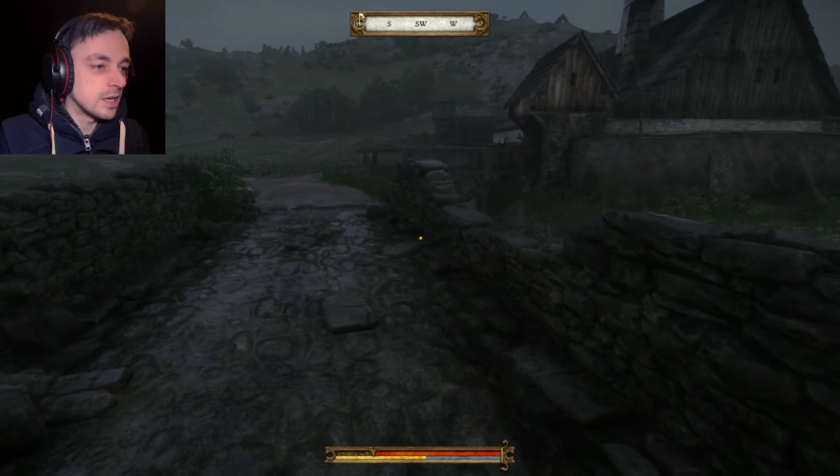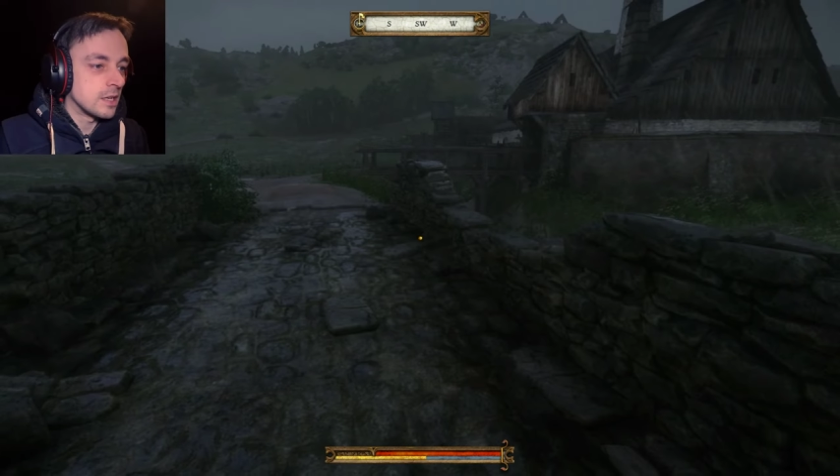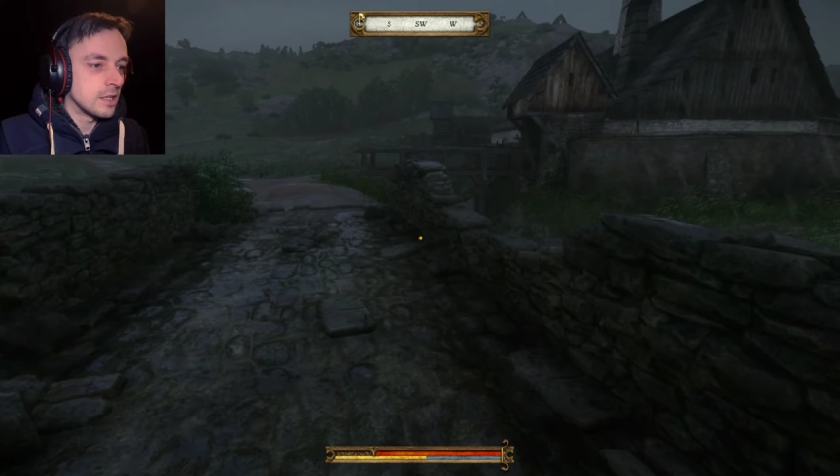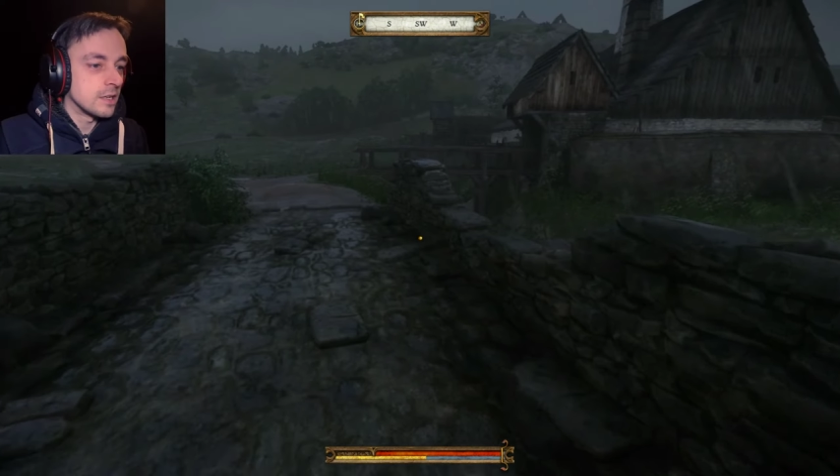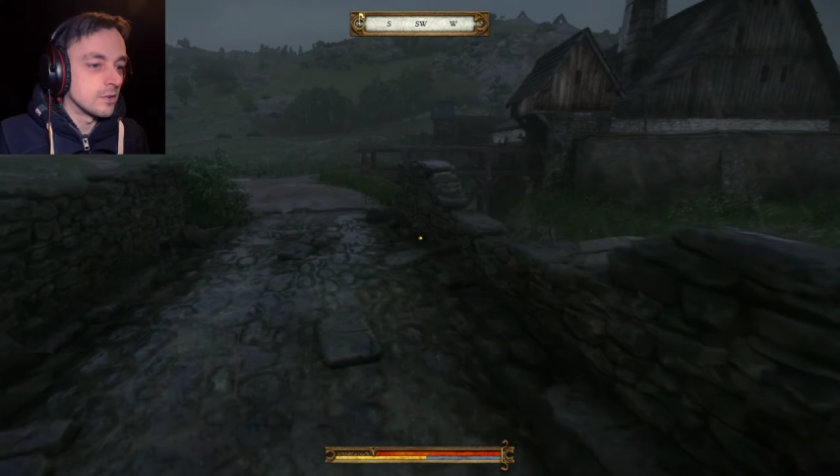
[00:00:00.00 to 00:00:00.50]
I
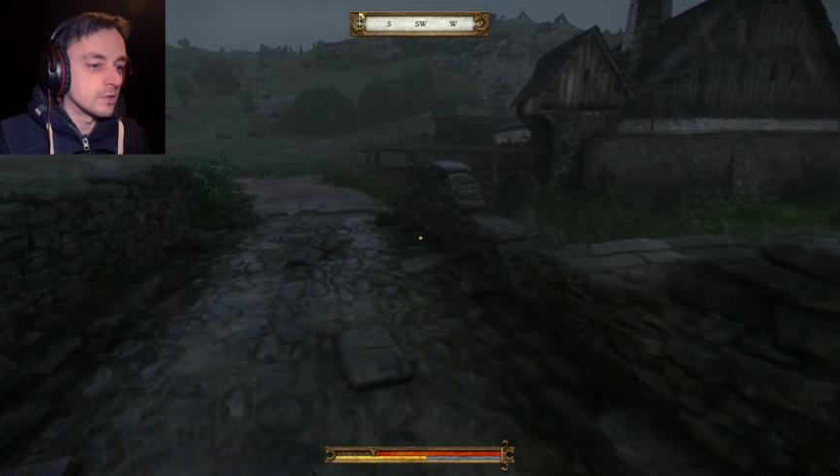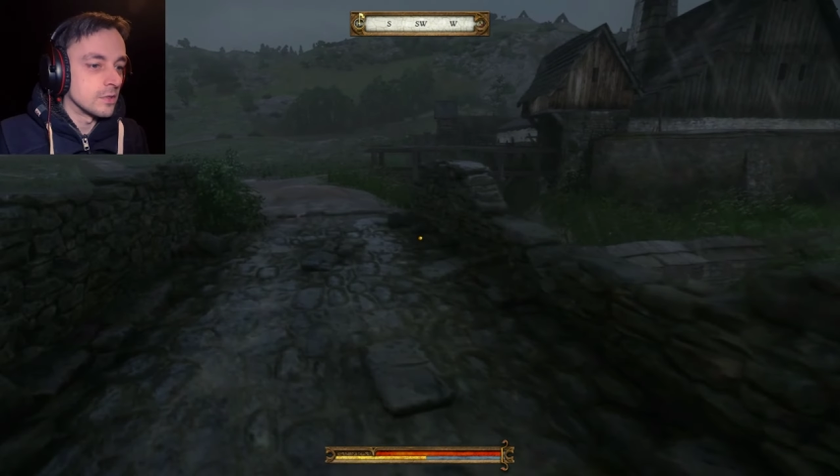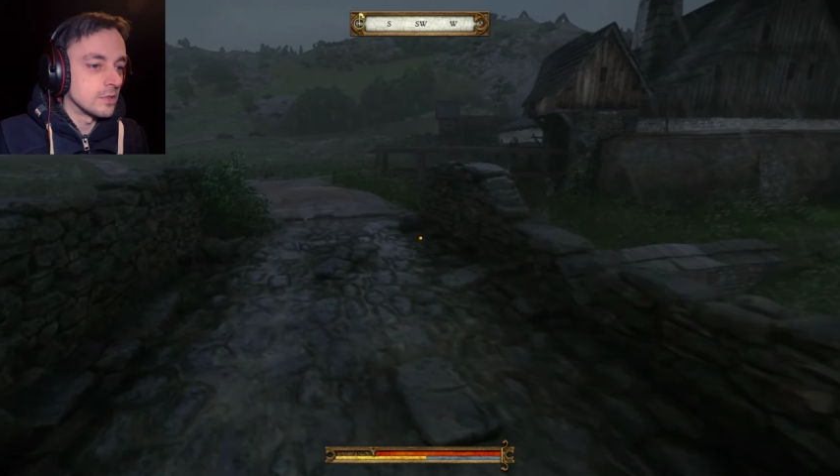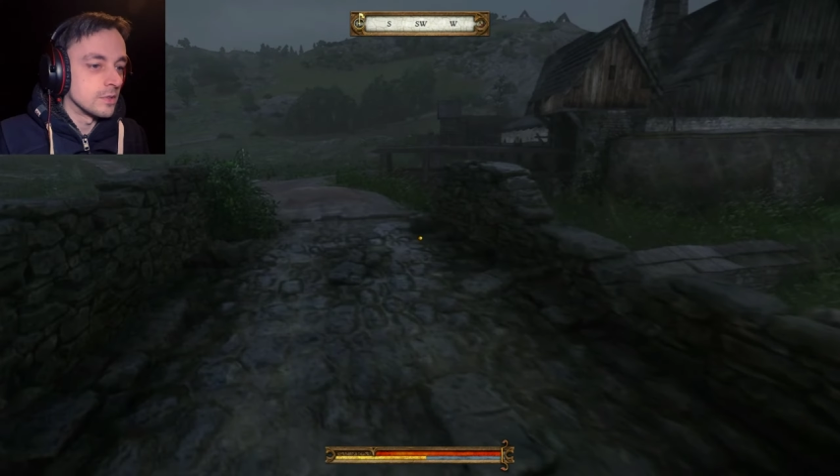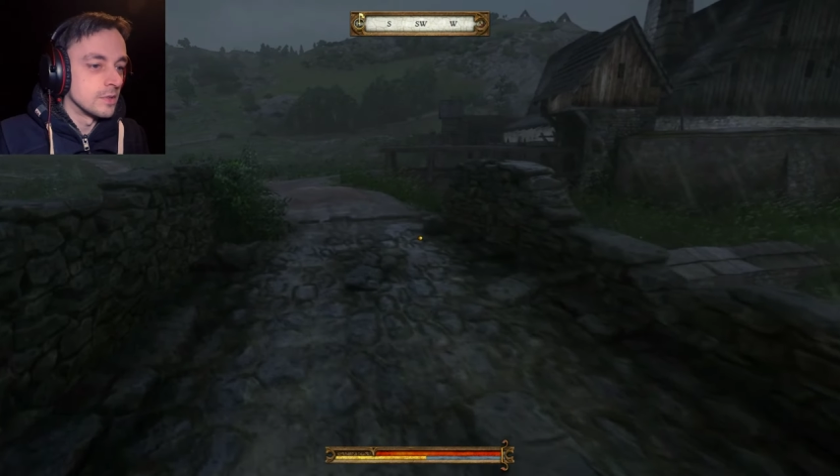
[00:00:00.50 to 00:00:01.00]
like all of
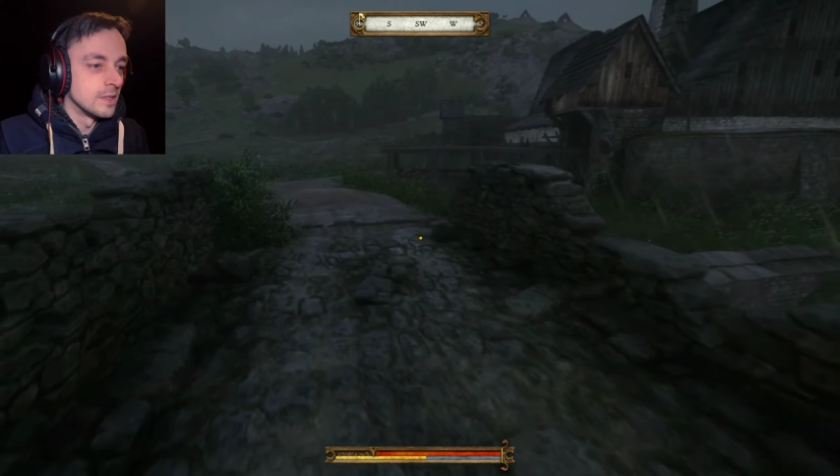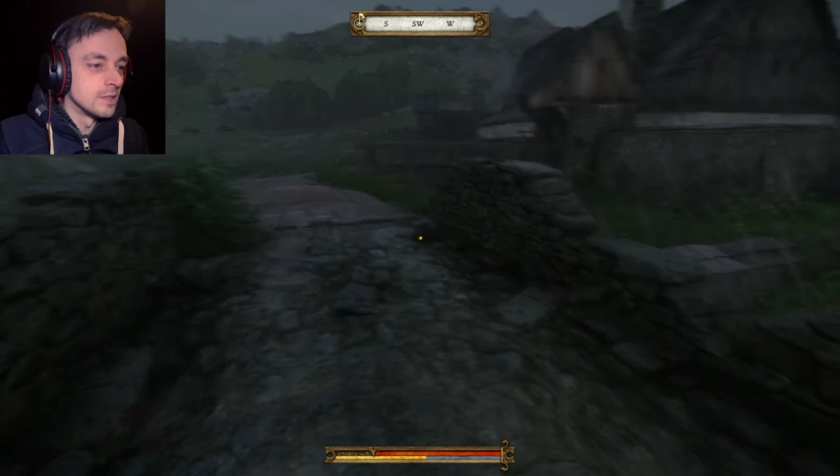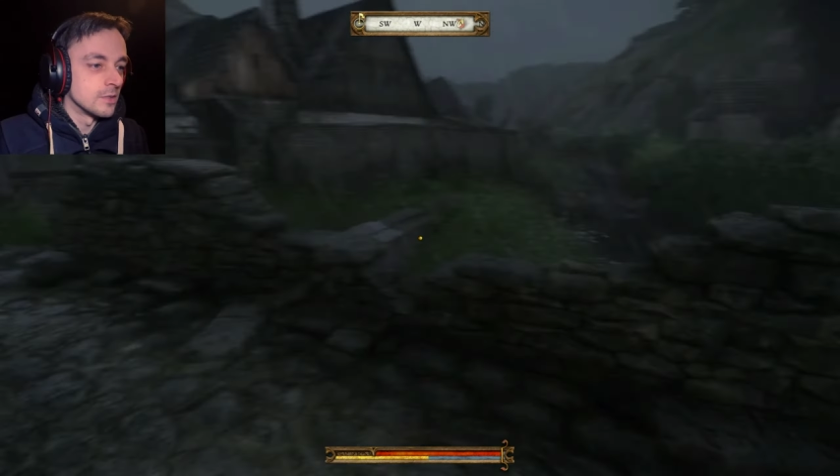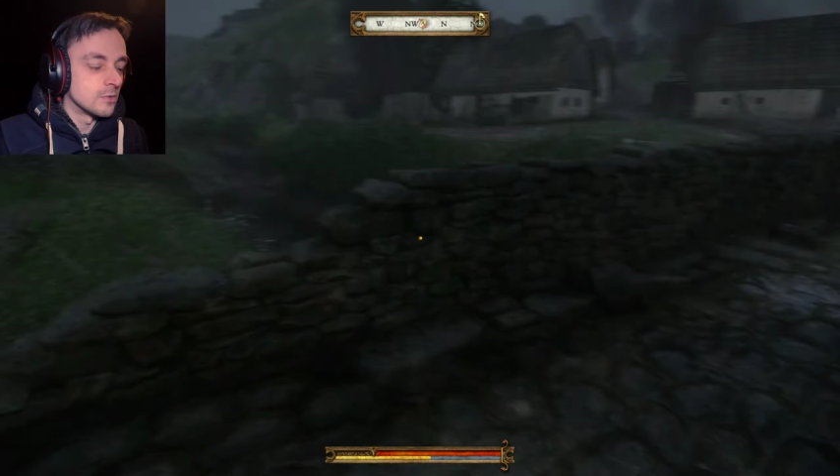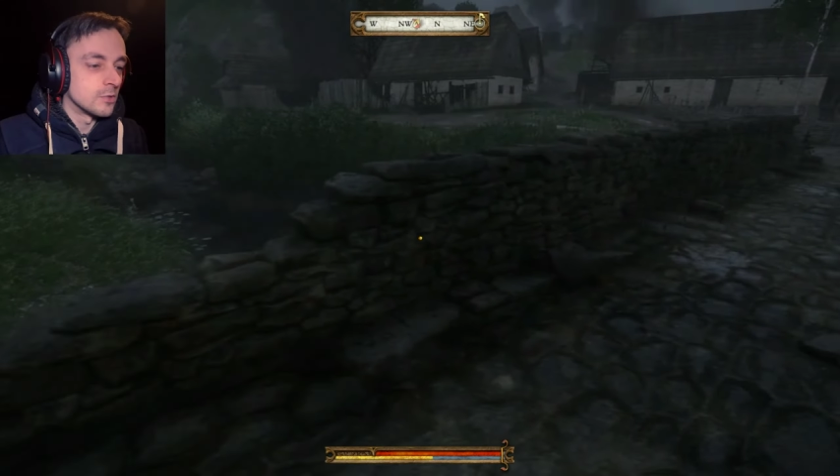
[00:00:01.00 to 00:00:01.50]
the
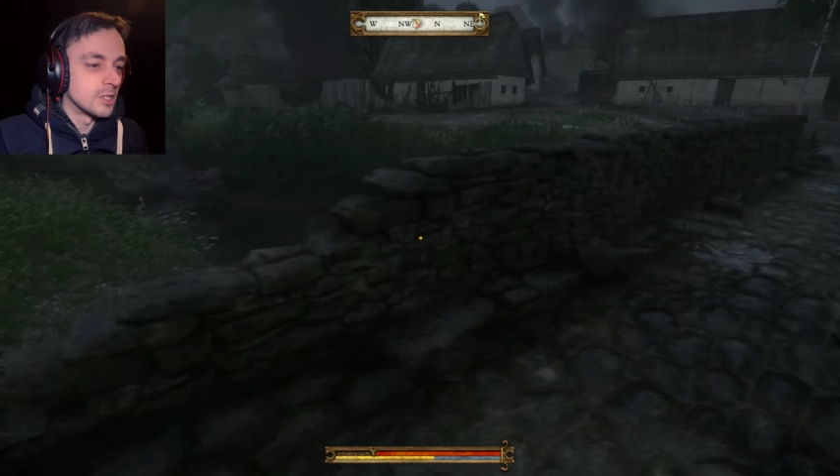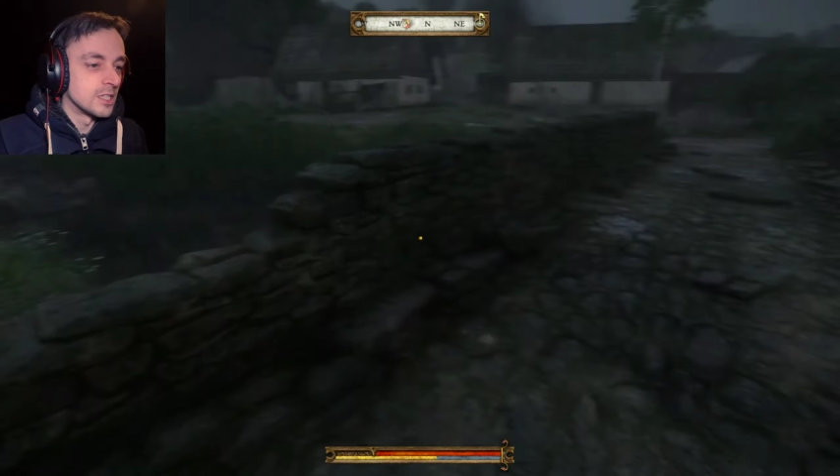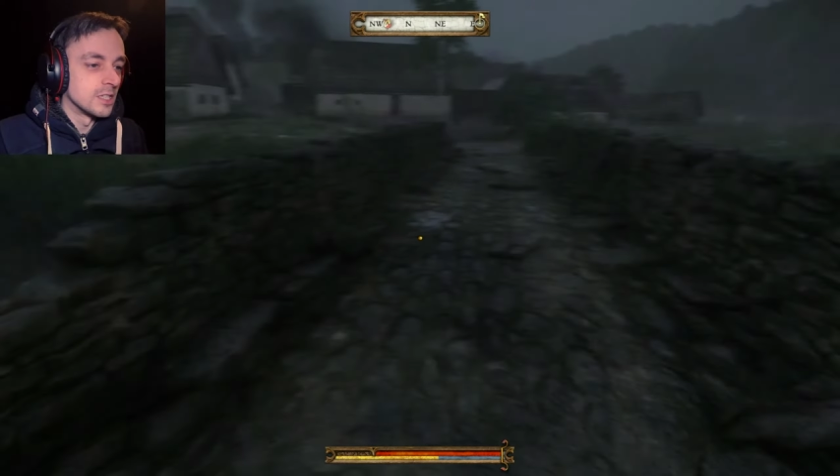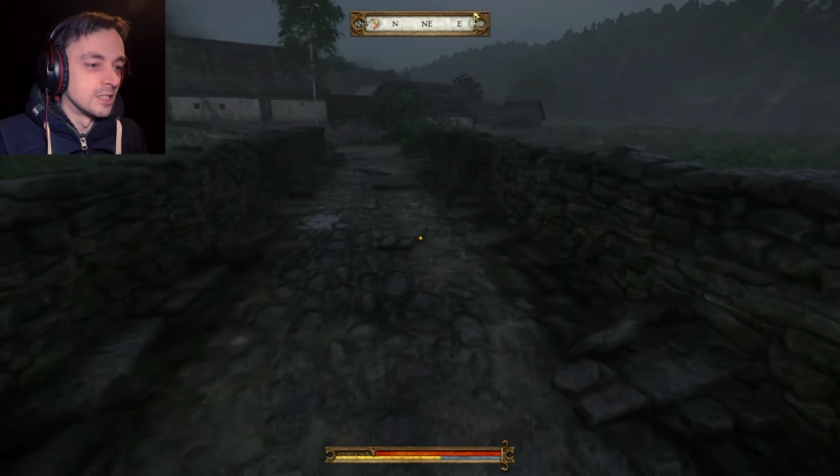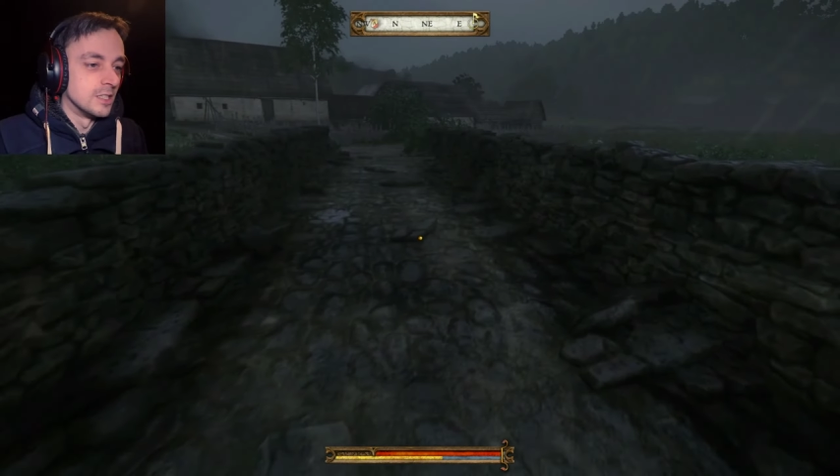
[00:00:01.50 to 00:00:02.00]

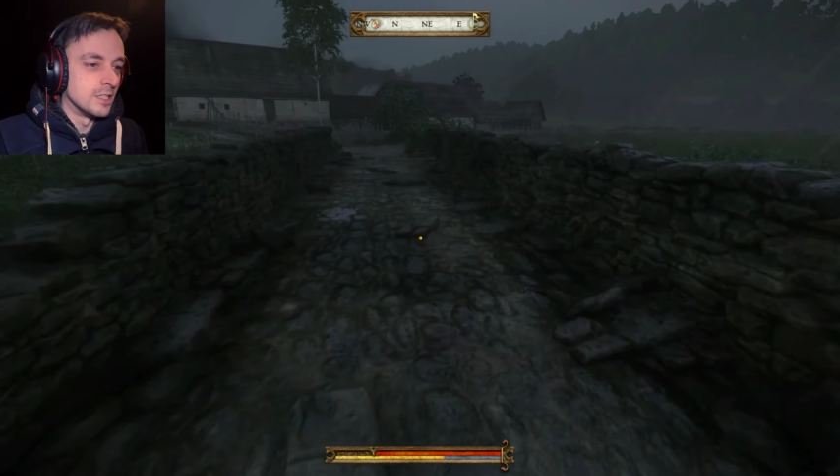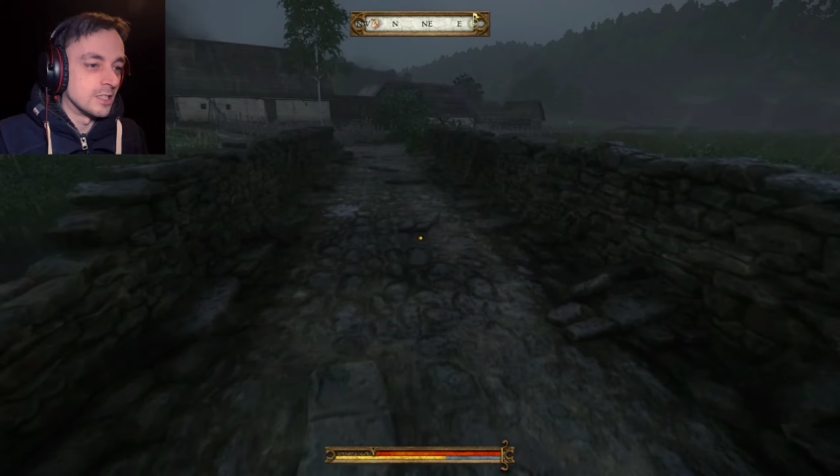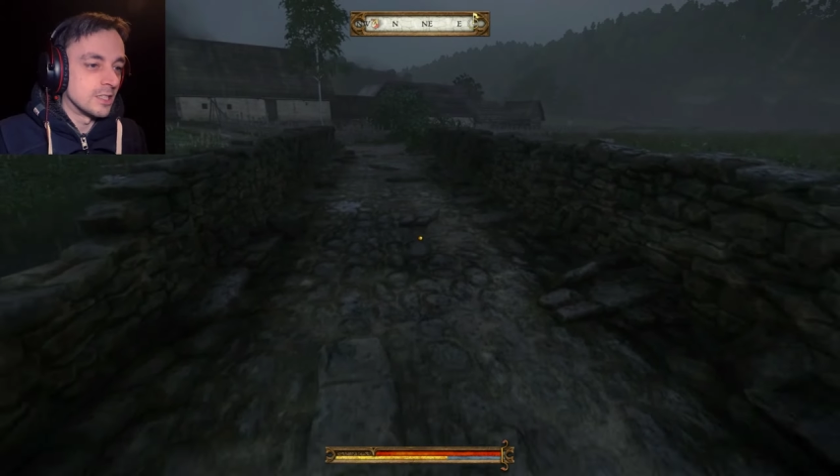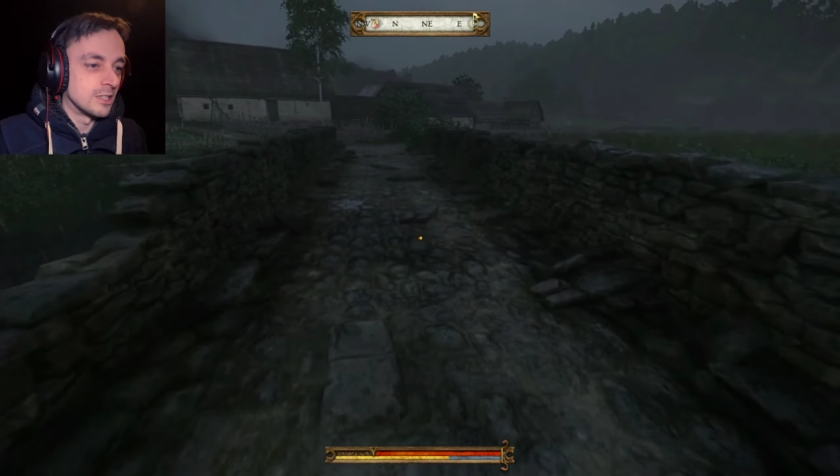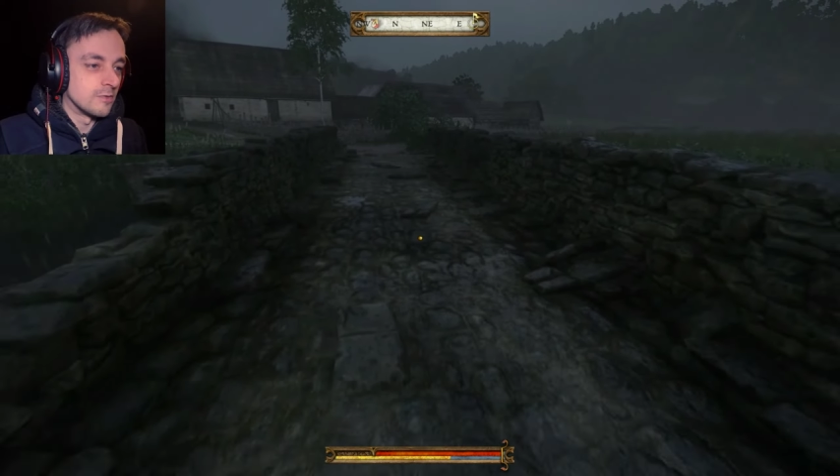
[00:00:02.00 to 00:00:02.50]

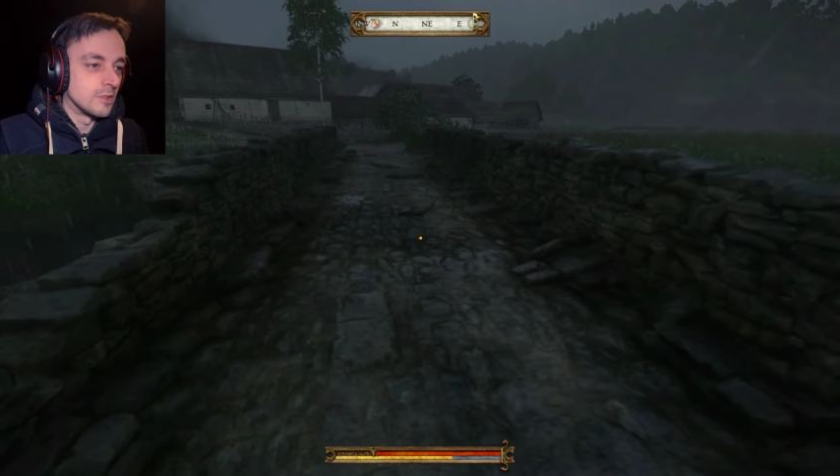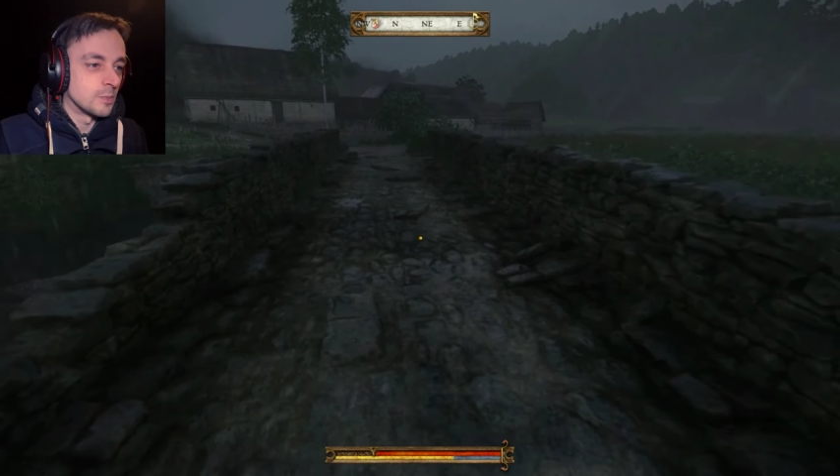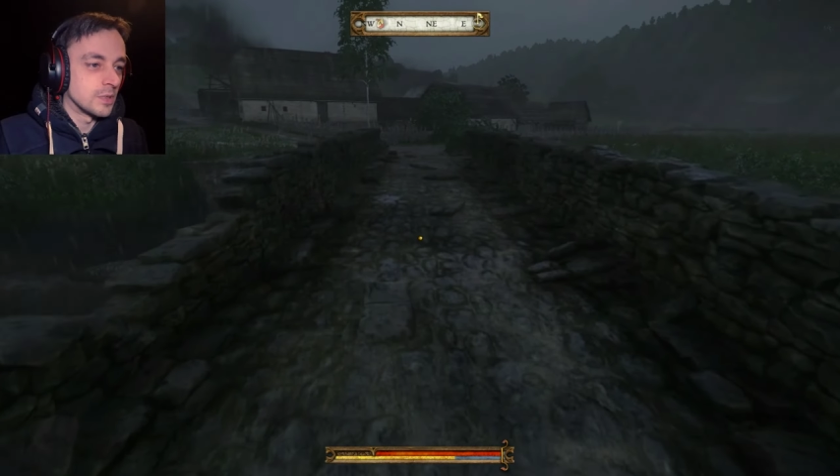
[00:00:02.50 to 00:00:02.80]
ruggedness of the